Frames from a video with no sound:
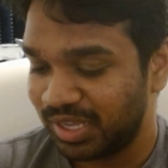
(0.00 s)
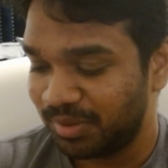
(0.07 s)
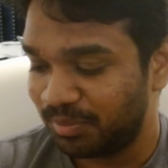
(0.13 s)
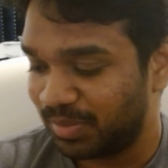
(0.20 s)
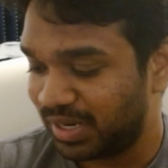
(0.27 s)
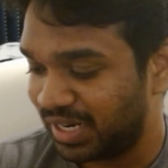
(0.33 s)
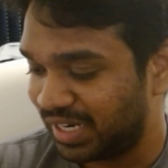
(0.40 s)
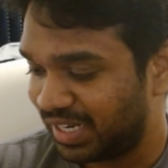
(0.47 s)

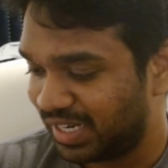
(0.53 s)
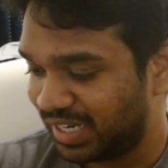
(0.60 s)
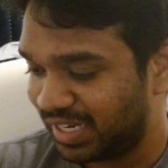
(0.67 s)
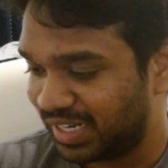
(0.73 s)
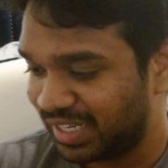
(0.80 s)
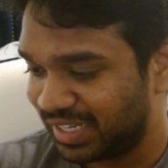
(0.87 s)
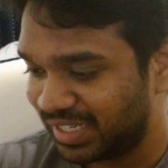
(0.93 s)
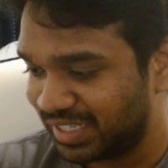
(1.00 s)
But
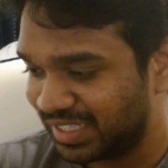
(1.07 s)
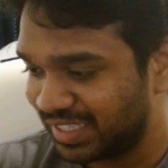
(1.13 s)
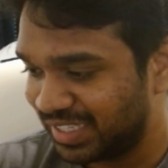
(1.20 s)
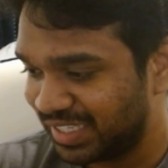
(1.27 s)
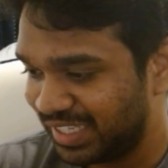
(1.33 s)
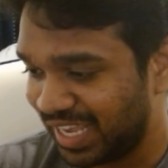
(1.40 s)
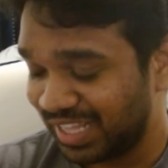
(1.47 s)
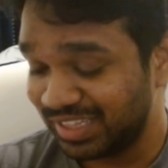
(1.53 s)

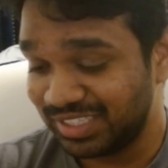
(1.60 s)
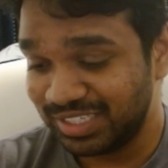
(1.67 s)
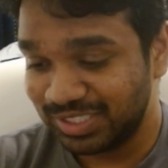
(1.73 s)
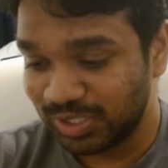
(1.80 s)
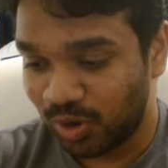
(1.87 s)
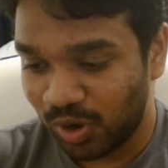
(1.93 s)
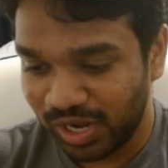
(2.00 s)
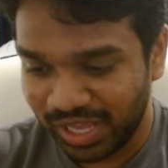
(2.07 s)
yeah, this
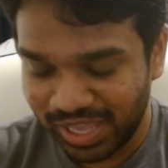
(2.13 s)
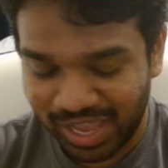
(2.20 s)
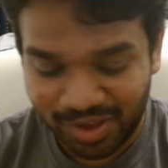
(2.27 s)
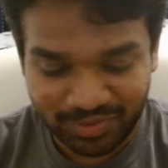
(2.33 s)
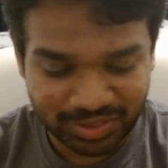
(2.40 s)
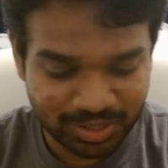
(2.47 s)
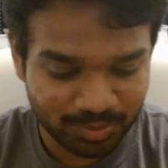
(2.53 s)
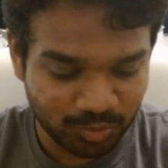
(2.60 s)
is all I
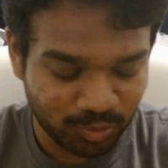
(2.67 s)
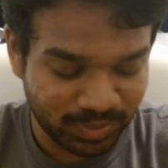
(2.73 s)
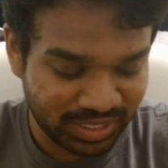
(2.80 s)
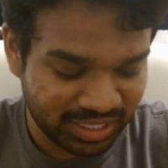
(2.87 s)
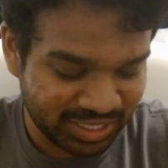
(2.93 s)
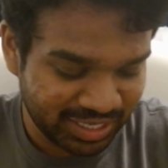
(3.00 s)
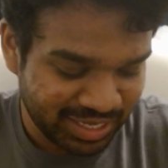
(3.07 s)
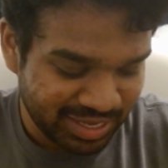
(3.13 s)
have at the
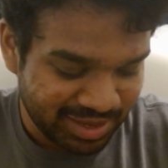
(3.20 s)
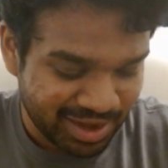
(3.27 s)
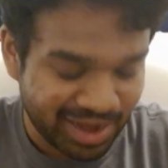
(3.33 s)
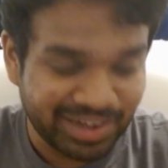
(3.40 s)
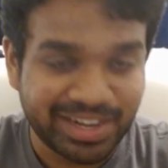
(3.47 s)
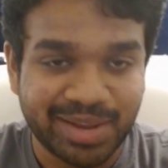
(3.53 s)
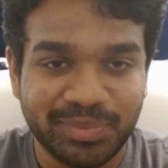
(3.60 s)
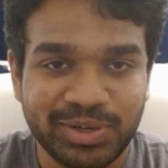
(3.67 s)
moment.
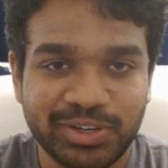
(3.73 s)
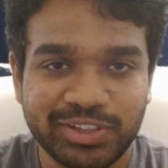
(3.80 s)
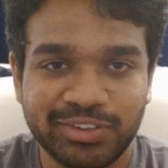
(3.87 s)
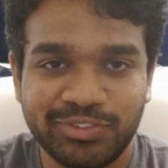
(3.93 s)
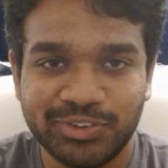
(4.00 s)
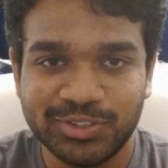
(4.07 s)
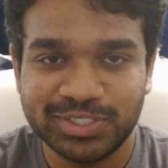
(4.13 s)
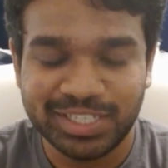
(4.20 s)
And coming to the
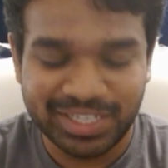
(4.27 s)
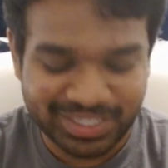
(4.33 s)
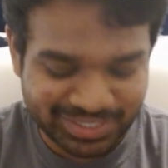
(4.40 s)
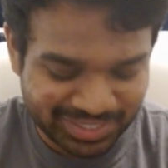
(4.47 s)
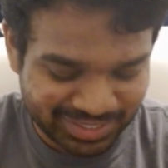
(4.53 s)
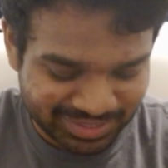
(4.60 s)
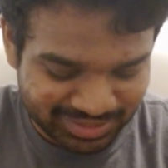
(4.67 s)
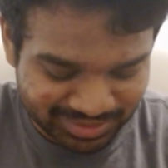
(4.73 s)
future
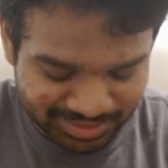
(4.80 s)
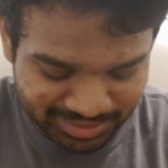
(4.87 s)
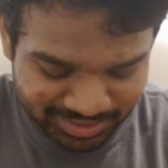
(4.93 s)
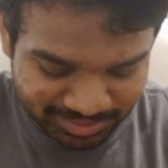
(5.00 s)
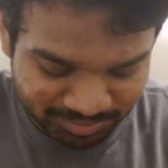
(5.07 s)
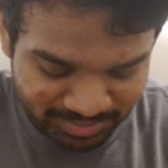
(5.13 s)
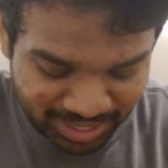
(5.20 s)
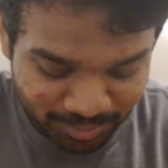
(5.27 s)
editions,
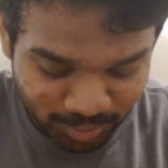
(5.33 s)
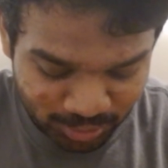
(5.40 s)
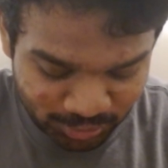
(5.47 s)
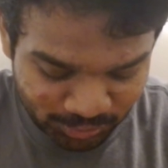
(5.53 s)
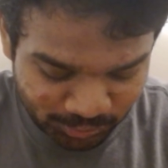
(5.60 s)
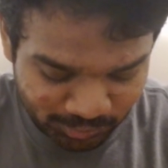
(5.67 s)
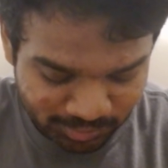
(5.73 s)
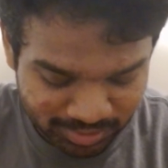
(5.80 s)
I want
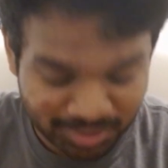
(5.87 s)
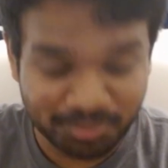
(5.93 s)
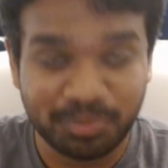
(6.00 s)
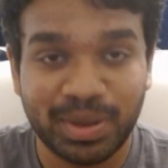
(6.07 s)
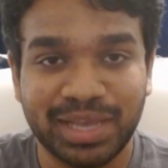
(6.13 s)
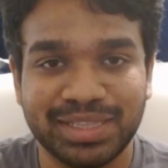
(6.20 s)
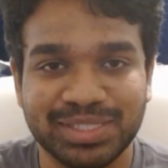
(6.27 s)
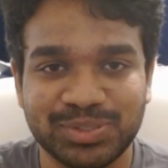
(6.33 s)
to
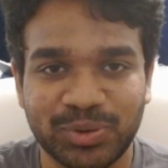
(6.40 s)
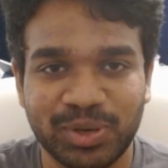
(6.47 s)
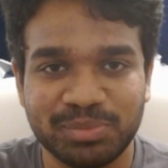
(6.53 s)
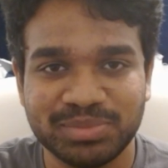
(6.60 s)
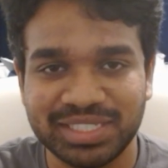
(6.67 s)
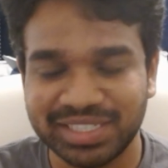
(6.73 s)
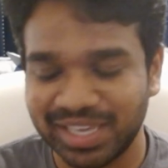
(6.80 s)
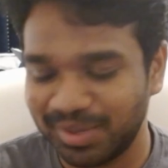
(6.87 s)
buy this
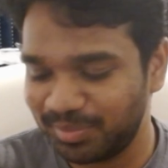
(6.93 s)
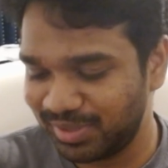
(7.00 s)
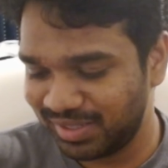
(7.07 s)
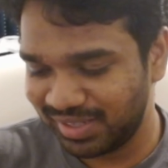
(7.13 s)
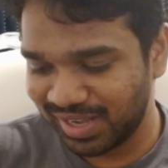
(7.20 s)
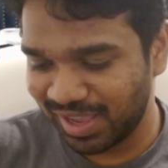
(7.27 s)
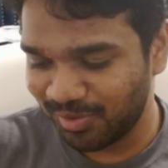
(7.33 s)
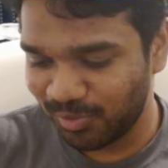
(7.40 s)
OMG
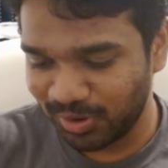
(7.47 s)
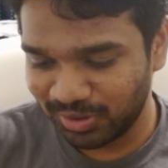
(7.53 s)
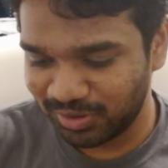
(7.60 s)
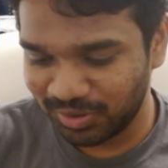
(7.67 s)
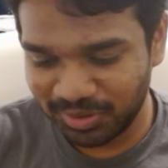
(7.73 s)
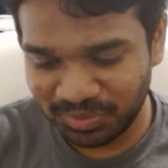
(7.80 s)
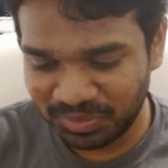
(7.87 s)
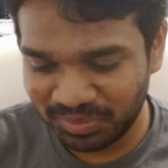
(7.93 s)
cable. I
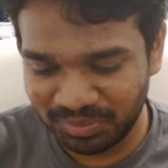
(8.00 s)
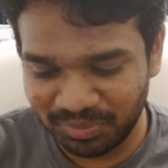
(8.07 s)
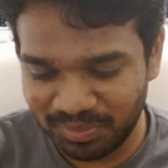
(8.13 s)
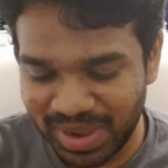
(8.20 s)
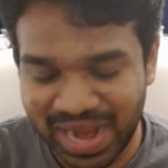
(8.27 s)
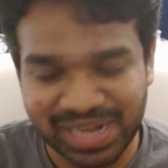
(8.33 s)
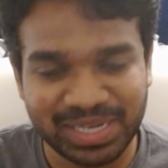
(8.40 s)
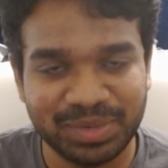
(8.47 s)
wanted to
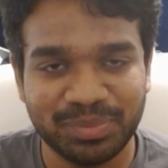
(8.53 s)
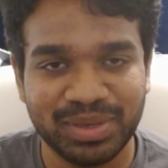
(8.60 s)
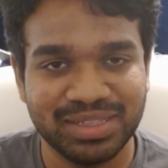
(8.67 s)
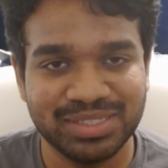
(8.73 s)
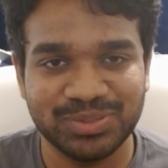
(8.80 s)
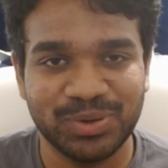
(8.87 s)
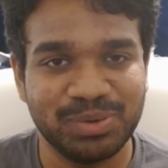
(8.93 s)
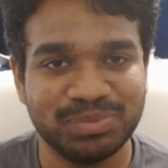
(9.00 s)
badly buy
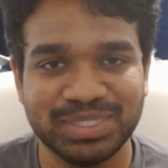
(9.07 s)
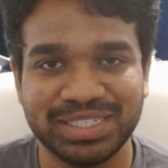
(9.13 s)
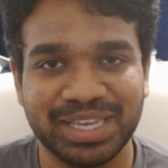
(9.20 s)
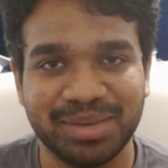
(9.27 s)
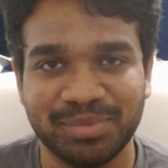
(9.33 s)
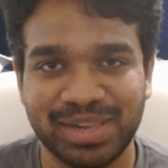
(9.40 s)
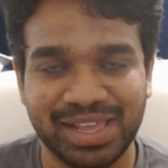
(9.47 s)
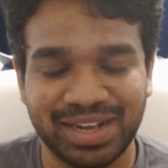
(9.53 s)
this OMG
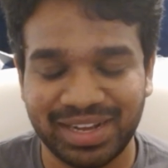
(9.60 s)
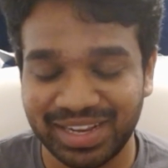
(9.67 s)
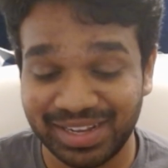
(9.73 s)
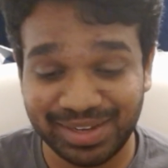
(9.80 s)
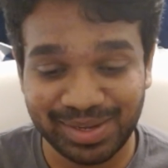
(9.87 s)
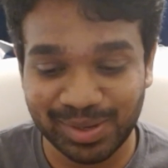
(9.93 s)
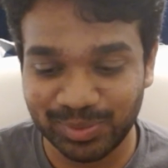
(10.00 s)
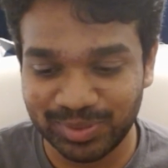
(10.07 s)
cable. I
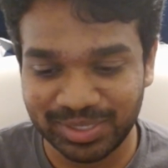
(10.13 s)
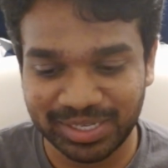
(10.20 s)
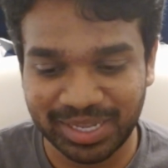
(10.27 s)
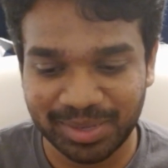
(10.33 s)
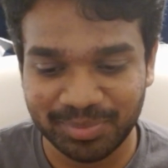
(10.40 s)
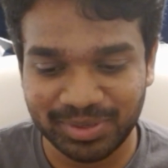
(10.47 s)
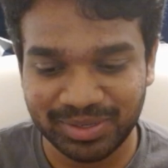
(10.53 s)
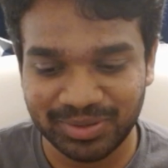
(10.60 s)
really love that
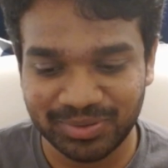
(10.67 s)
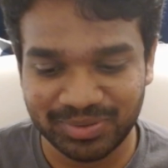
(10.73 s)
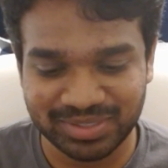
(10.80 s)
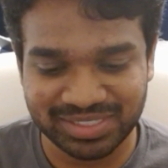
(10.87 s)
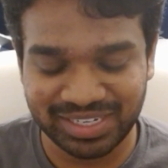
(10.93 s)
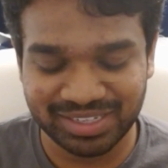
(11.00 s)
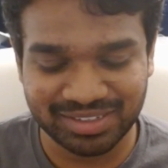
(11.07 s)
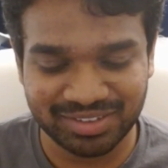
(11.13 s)
cable.
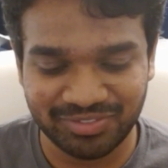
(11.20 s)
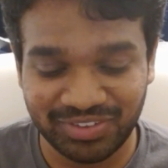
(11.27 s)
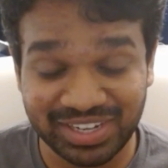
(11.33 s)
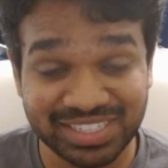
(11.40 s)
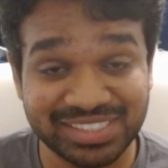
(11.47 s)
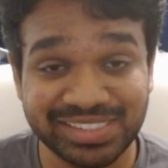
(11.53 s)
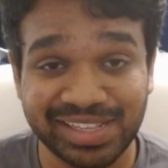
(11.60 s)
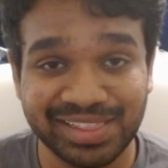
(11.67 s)
It's like
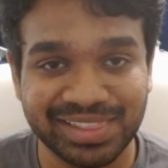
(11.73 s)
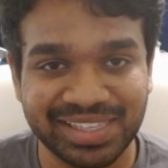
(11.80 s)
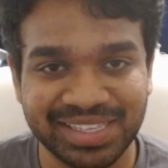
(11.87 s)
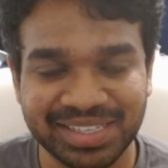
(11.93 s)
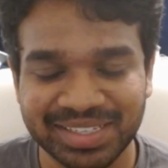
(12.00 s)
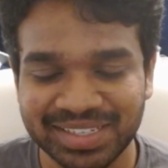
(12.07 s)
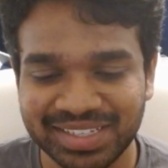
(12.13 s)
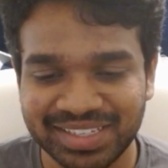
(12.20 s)
very
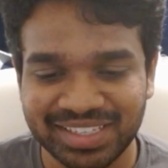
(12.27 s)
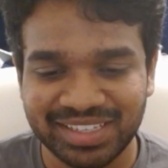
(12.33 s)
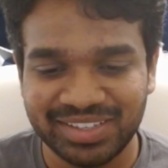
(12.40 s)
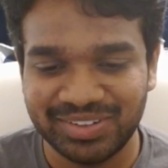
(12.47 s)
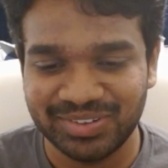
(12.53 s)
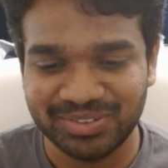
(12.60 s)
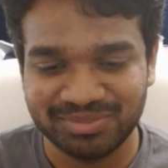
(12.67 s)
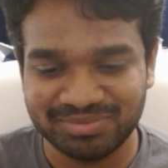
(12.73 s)
stealthy.
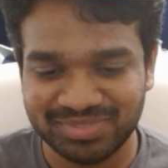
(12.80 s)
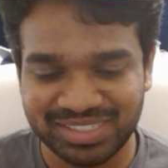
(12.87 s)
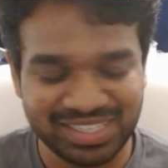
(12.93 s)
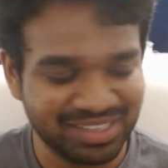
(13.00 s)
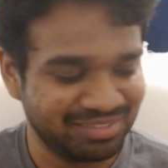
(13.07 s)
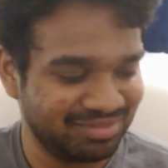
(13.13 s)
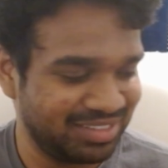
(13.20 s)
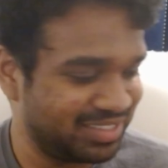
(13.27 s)
It's
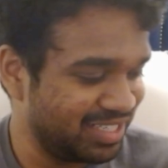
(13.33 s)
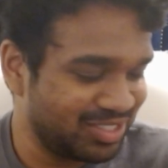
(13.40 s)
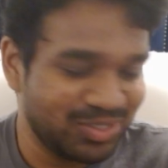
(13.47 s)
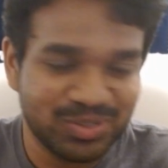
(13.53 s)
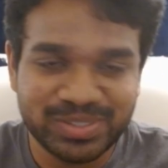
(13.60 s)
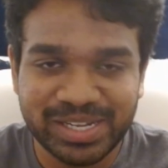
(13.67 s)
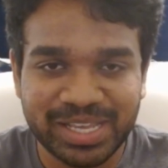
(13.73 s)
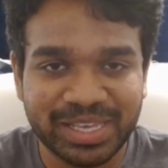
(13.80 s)
like, it just
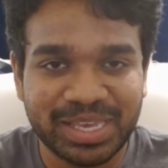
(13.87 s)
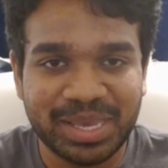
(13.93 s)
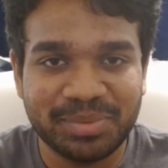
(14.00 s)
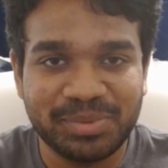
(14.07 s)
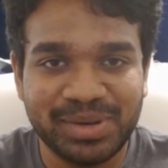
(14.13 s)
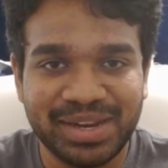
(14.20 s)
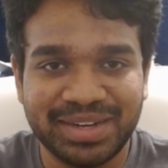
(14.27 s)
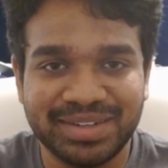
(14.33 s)
looks like a
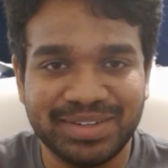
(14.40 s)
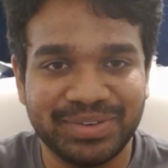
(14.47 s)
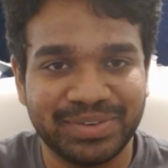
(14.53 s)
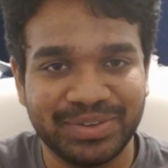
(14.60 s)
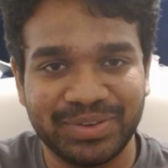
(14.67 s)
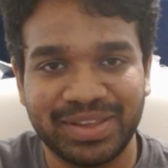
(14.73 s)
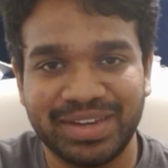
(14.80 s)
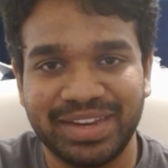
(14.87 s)
cable, and
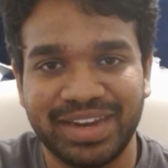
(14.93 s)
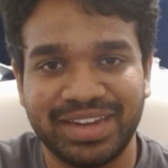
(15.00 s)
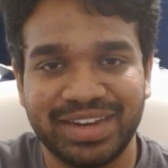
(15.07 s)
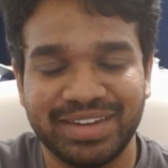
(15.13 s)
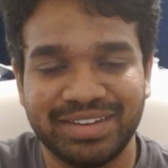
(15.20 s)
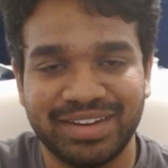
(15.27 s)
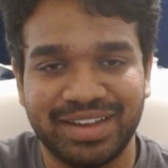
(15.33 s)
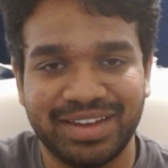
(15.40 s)
you can get
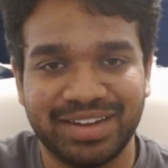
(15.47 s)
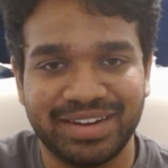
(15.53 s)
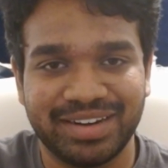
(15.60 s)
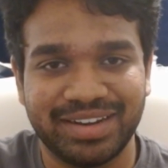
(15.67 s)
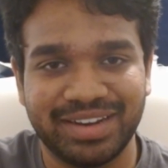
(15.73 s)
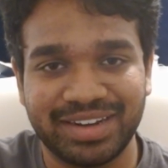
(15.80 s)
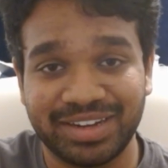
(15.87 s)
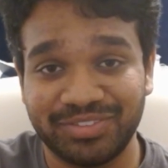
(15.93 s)

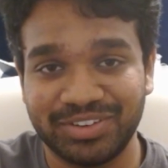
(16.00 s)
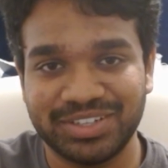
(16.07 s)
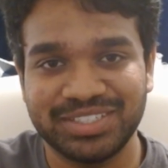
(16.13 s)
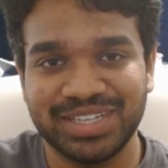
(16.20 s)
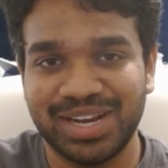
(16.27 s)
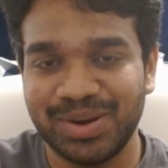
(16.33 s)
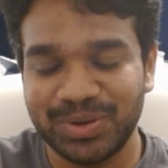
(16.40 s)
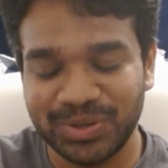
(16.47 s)
a reverse
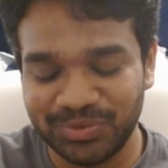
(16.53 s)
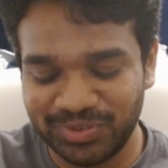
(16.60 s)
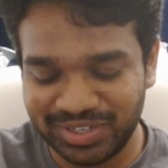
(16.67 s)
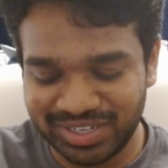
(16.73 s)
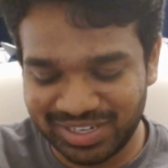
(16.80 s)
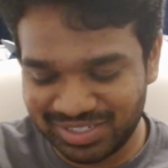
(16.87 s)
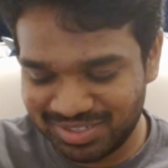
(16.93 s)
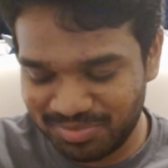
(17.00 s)
shell out of
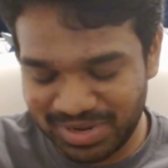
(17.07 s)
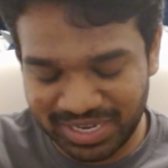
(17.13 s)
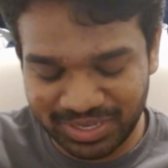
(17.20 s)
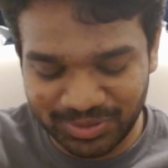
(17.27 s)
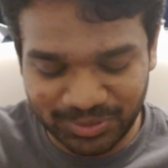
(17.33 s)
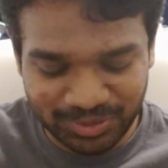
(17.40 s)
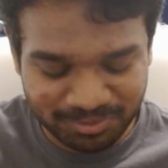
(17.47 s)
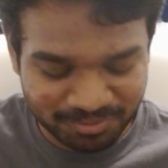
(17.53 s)
it. That's pretty
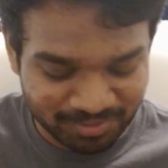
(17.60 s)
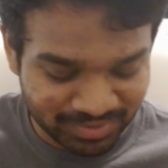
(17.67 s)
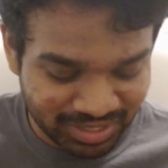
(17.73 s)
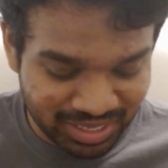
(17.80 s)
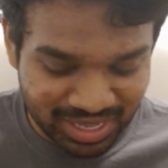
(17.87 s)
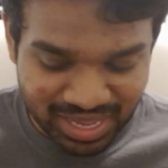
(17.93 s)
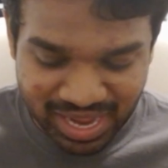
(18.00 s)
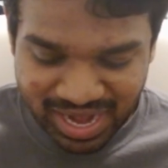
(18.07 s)
cool.
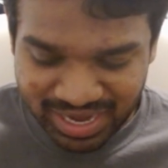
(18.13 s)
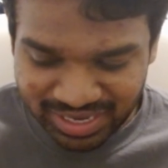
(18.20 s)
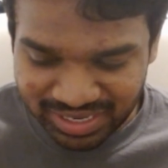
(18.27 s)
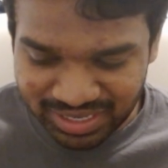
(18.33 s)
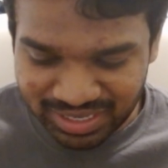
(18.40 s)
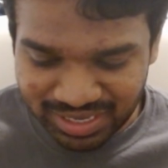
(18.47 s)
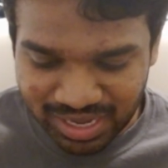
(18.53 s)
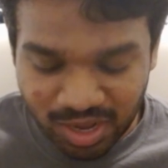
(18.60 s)
And I